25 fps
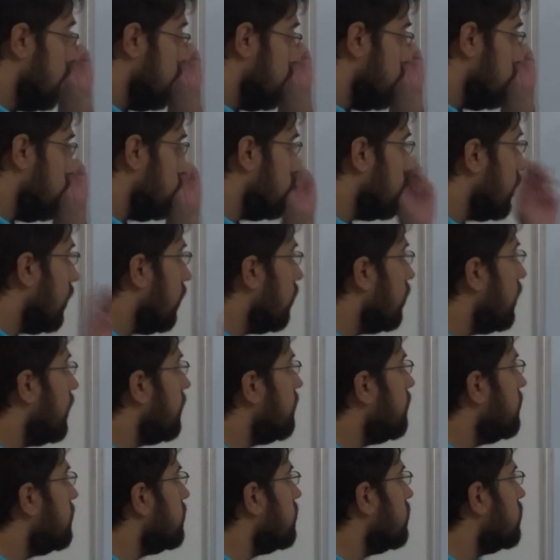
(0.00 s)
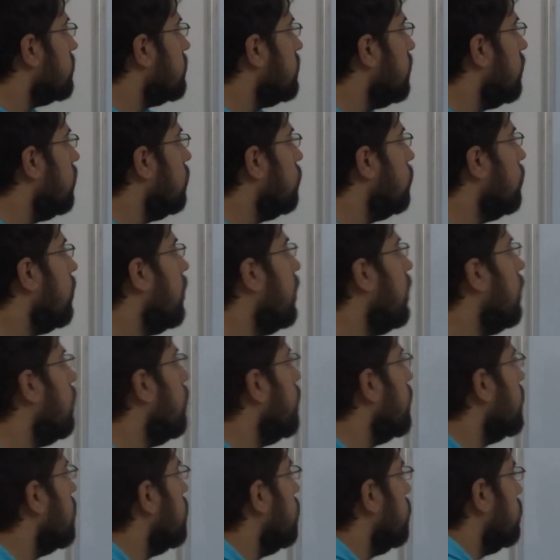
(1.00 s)
So now let me just tell you how
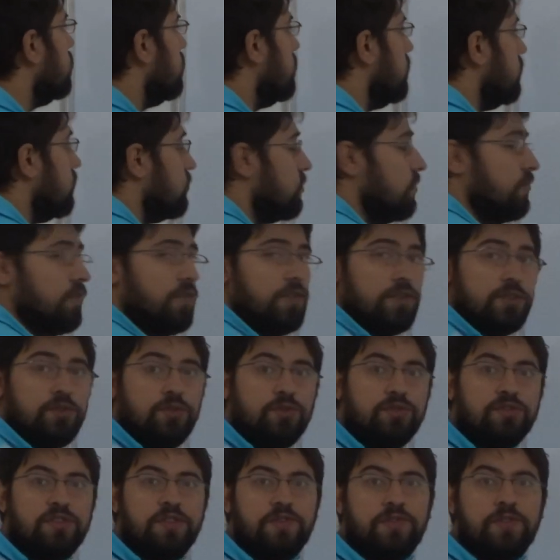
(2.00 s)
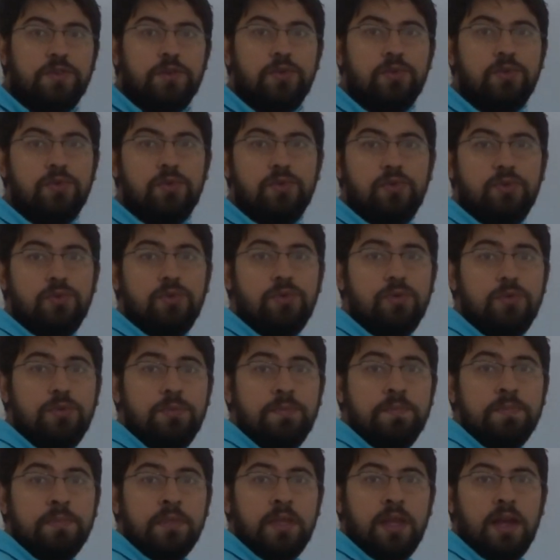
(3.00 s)
I got this. So for those of you
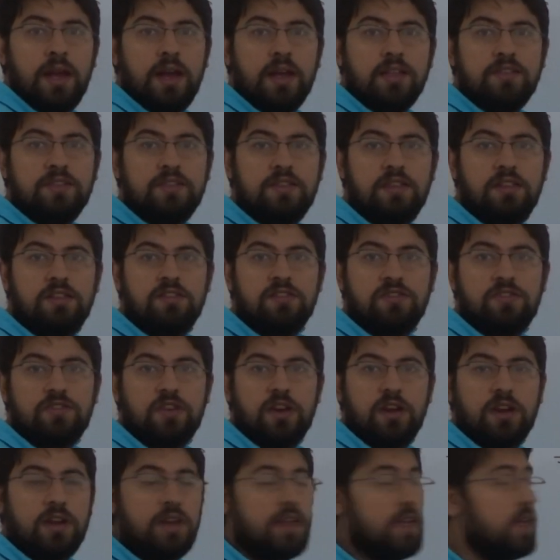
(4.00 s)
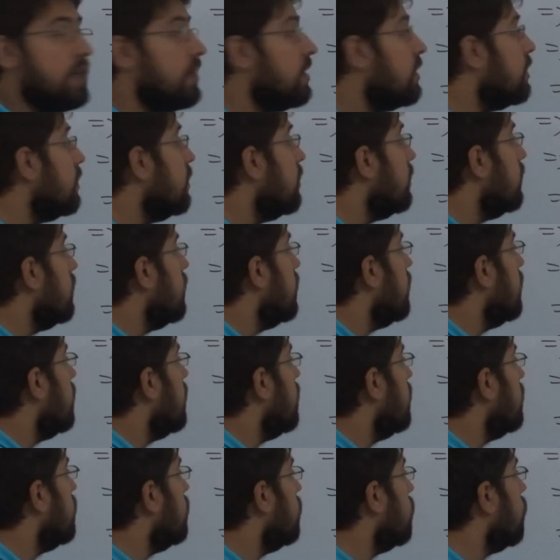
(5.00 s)
who are still struggling,
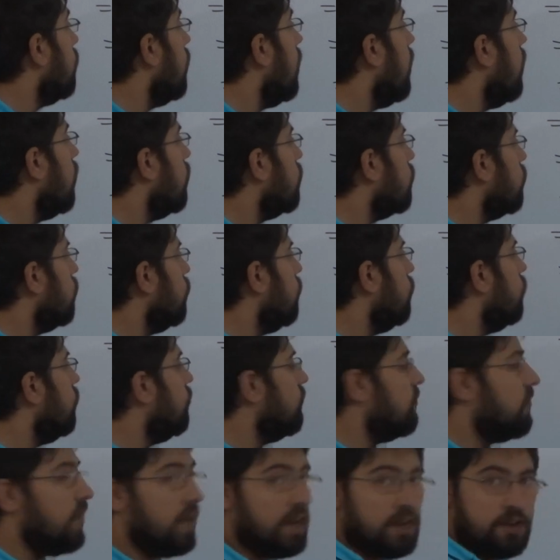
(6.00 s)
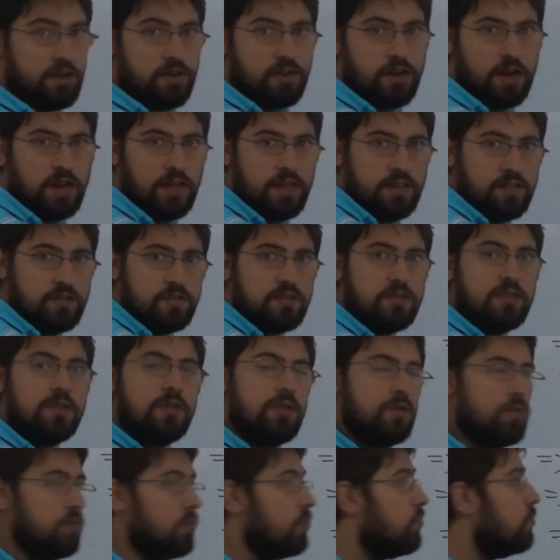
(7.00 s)
how to
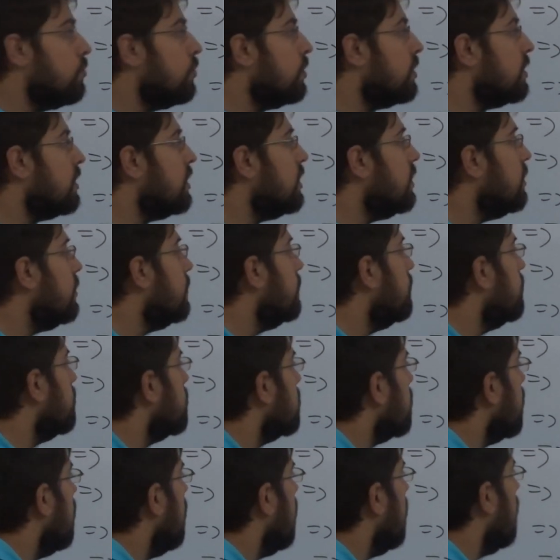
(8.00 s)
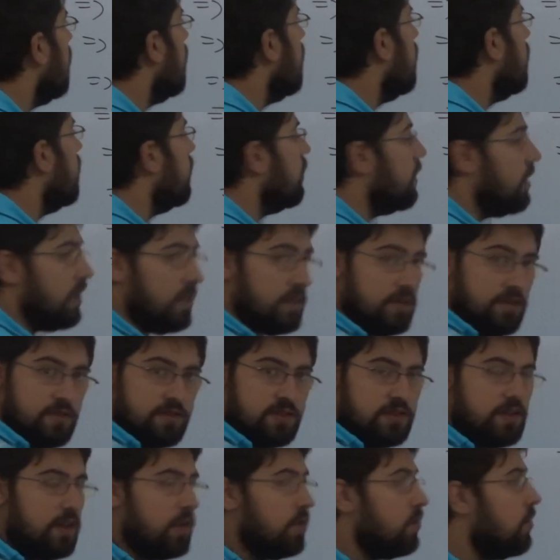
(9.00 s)
factorize, don't worry. I'll
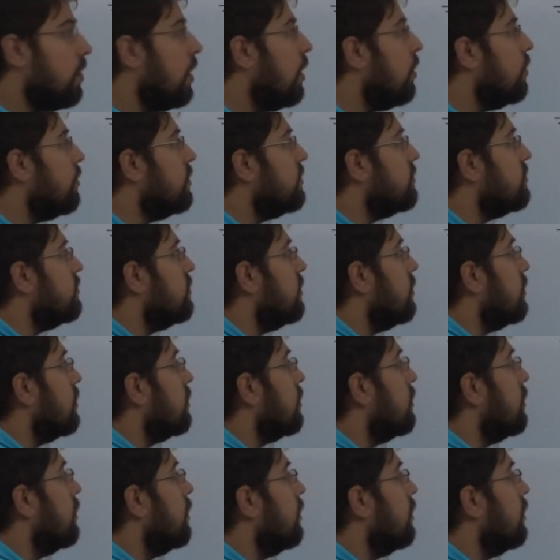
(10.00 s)
just tell you how it's done.